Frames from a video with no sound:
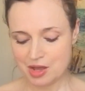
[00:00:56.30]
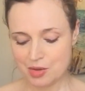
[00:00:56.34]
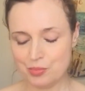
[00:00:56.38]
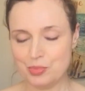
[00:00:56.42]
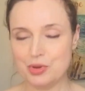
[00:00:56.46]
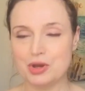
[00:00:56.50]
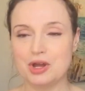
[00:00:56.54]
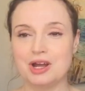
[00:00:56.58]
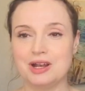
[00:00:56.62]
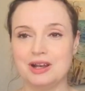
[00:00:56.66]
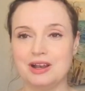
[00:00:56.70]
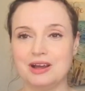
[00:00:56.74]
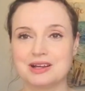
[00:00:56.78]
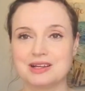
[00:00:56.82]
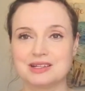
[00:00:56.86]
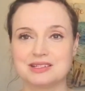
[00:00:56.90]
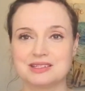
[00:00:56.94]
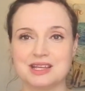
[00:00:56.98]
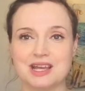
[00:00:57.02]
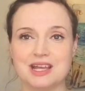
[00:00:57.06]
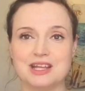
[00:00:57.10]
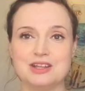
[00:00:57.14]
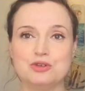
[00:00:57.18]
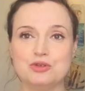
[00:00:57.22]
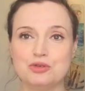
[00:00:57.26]
But like I
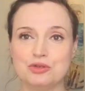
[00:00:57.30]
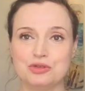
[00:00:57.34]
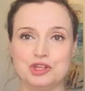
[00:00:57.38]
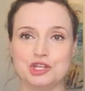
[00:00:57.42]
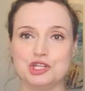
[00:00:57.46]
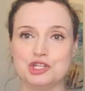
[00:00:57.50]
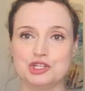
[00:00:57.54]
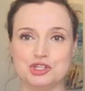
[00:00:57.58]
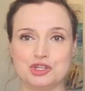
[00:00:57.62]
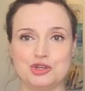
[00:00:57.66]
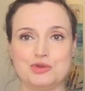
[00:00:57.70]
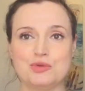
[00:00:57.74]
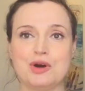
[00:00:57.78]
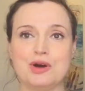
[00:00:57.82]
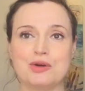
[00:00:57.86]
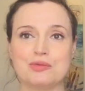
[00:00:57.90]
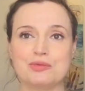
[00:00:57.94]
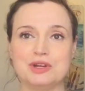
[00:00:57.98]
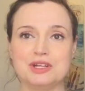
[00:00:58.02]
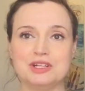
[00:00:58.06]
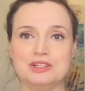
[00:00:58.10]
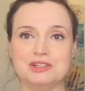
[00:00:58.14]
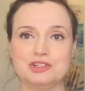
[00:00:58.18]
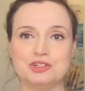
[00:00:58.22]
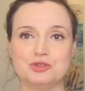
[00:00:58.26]
say, nothing too
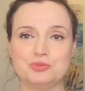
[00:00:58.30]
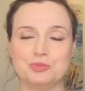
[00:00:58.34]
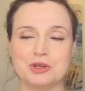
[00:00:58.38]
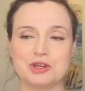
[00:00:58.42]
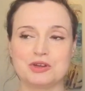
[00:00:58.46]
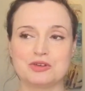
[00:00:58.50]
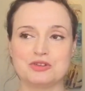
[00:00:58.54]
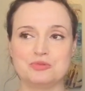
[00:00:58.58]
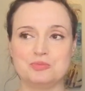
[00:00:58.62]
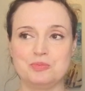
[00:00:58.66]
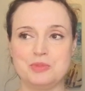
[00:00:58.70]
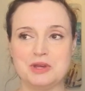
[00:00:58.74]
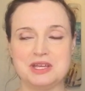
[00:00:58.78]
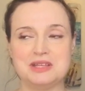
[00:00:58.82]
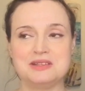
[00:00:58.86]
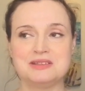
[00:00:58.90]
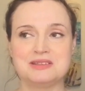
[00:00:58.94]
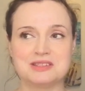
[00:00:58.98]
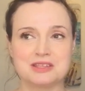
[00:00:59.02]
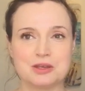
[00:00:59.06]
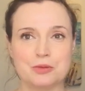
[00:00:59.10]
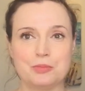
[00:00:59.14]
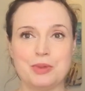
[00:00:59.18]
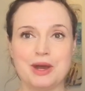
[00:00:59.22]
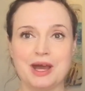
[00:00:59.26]
orange, because being
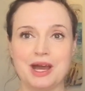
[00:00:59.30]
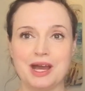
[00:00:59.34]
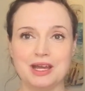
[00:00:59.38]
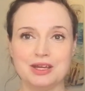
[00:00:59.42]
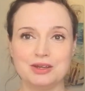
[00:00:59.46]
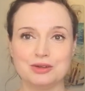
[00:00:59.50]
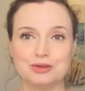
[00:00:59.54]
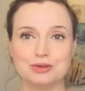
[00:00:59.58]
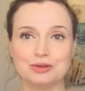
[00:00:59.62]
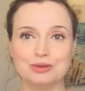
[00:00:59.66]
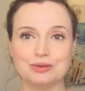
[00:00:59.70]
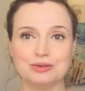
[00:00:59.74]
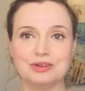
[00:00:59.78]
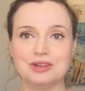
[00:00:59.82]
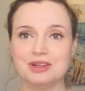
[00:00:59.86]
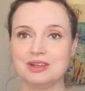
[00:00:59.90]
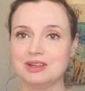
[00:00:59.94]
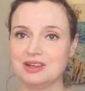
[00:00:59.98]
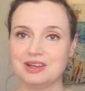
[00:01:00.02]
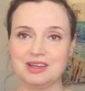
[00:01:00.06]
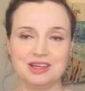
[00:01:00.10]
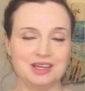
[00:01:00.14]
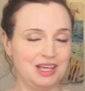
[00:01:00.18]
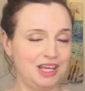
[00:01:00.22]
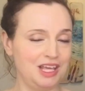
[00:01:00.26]
so pale,
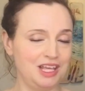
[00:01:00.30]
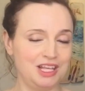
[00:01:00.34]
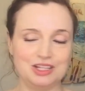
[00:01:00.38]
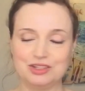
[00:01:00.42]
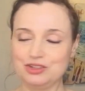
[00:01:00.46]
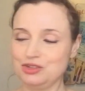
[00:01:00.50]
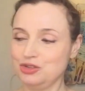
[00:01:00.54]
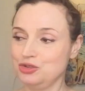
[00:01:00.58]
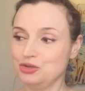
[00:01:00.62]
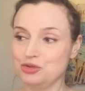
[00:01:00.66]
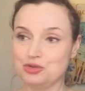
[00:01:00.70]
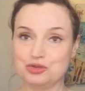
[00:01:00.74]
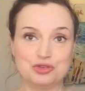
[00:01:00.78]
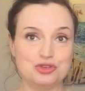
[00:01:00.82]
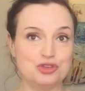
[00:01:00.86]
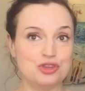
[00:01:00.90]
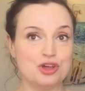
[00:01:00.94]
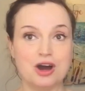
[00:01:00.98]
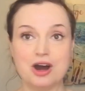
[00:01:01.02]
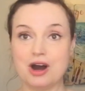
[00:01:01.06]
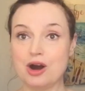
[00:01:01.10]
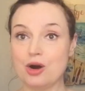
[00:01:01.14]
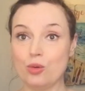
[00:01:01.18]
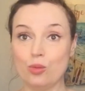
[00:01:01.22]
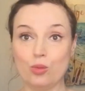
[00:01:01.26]
it does
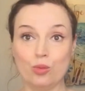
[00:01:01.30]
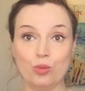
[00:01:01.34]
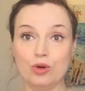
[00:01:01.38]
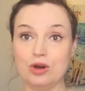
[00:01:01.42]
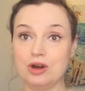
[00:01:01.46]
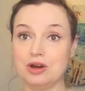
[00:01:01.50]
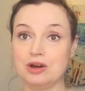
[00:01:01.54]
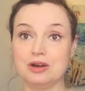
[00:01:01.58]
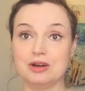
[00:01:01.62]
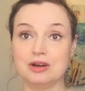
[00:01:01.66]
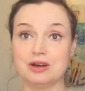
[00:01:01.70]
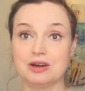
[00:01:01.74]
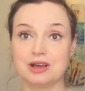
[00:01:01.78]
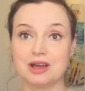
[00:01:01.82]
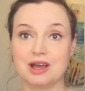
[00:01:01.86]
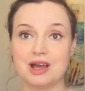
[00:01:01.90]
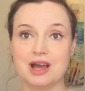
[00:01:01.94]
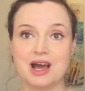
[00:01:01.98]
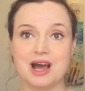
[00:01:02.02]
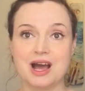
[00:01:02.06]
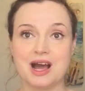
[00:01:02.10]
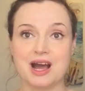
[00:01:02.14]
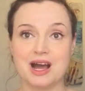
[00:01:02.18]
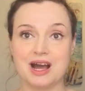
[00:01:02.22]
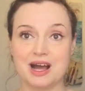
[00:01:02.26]
not work
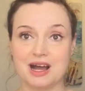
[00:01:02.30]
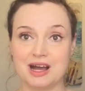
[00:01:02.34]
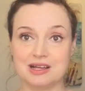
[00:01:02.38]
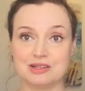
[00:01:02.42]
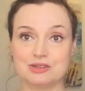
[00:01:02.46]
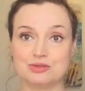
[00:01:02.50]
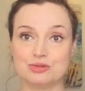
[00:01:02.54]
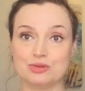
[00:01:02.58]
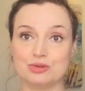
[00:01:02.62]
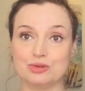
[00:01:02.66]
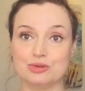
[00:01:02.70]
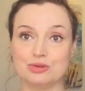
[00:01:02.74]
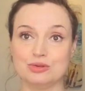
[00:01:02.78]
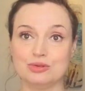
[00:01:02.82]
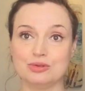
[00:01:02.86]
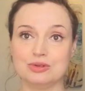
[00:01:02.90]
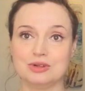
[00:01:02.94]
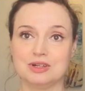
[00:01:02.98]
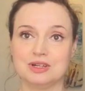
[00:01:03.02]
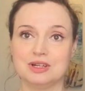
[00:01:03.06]
at all.